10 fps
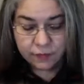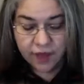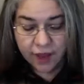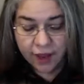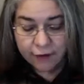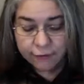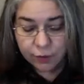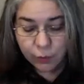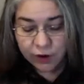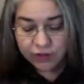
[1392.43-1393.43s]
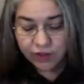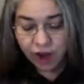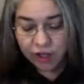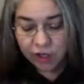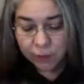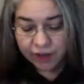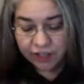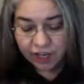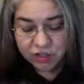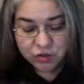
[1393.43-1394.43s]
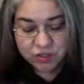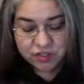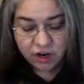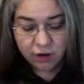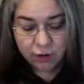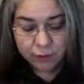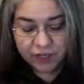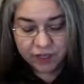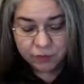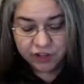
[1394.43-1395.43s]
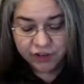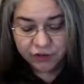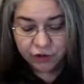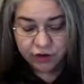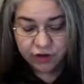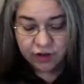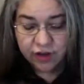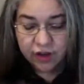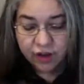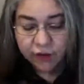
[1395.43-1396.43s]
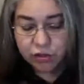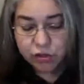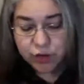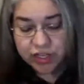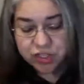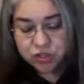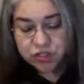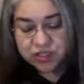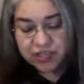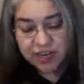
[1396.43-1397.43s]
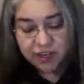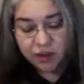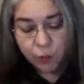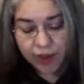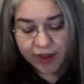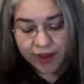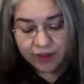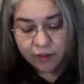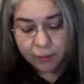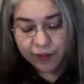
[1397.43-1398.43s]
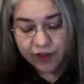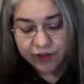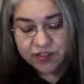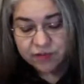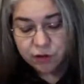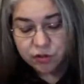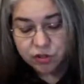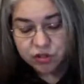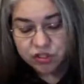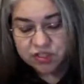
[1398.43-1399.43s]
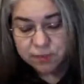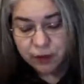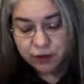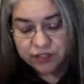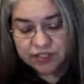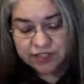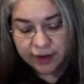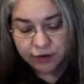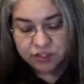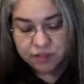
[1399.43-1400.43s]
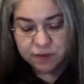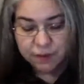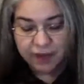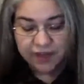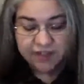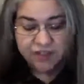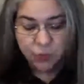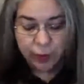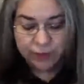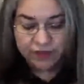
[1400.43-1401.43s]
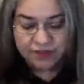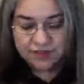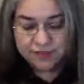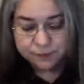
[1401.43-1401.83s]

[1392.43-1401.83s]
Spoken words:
Everywhere the occupied countries are being plundered, their treasures taken away, and the bells of their churches melted down to be made into weapons.